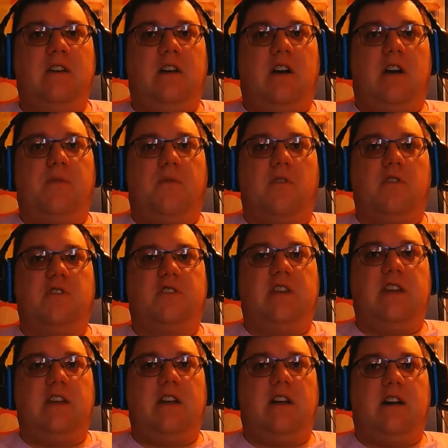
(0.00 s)

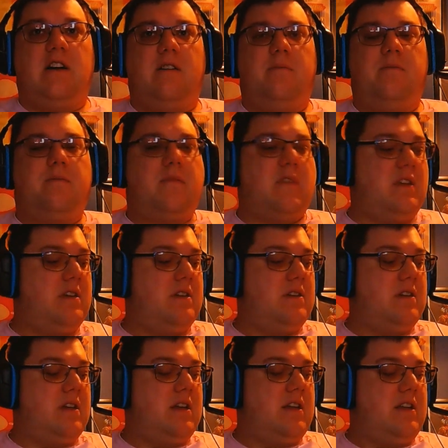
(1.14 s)
unfortunately,
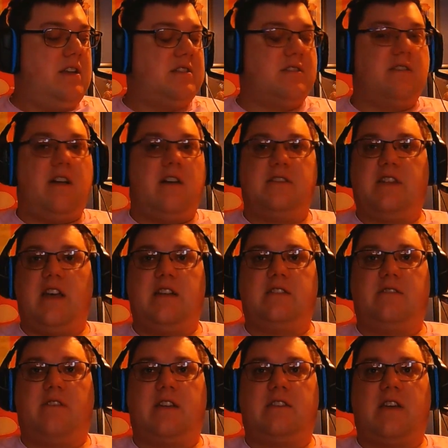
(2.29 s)
Easton Ellis had
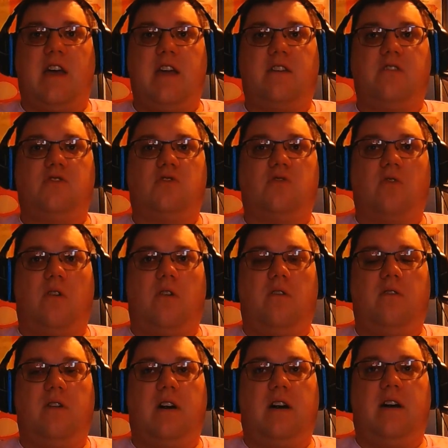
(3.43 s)
like tight
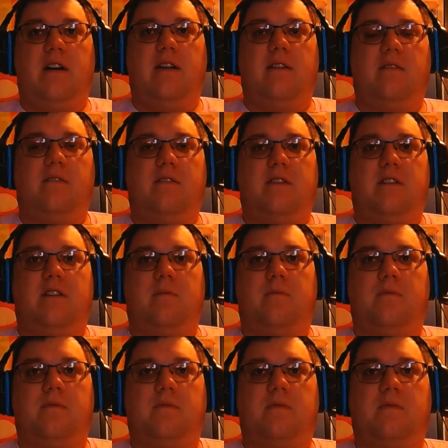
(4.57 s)
control on the
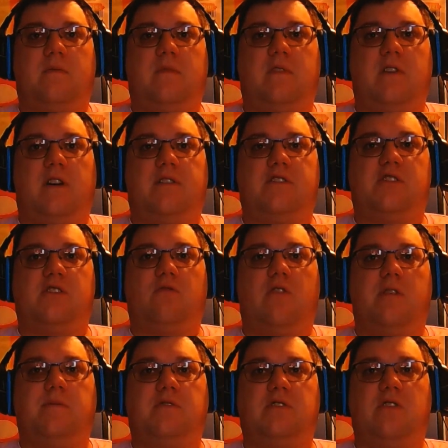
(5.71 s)

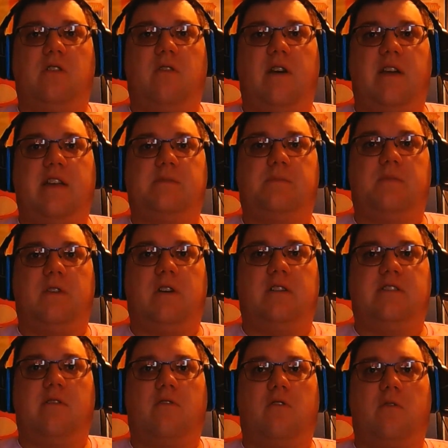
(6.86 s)
script, so I guess
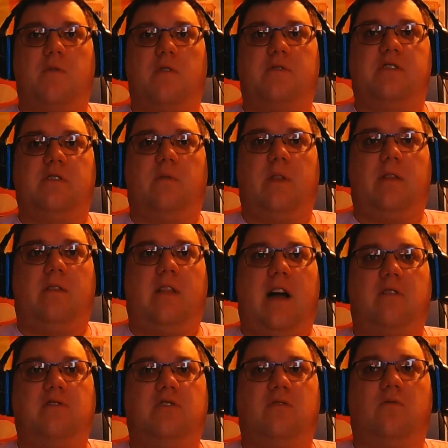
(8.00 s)
David Cronenberg wasn't
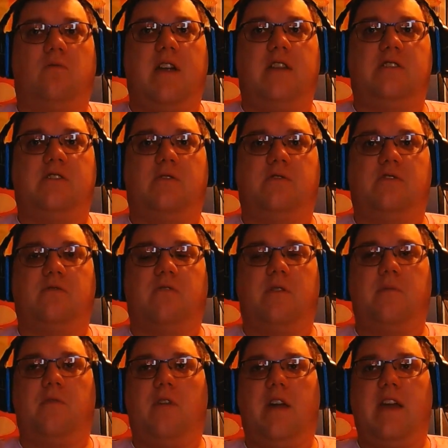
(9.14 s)
allowed to write his own
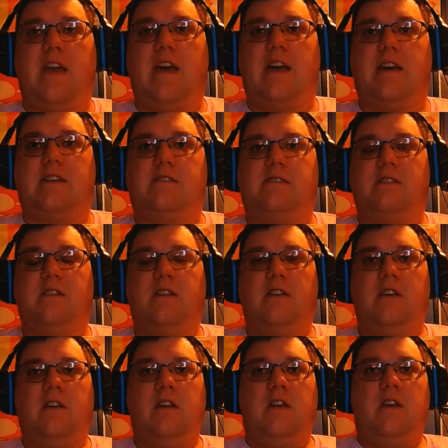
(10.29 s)
screenplay, as
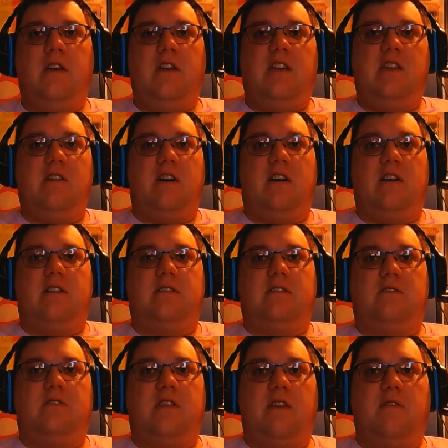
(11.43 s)
he
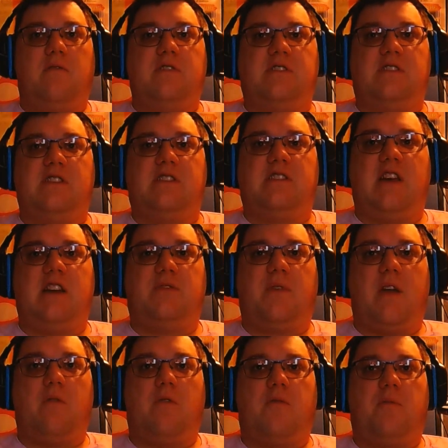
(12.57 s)
David was
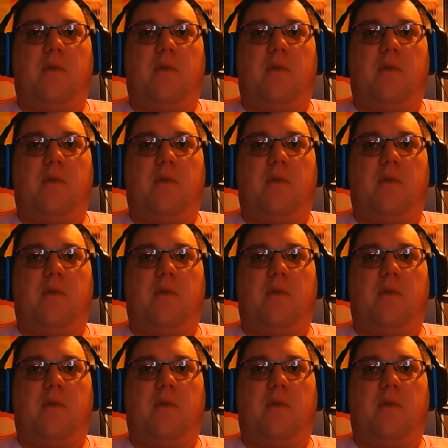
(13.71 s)
dissatisfied with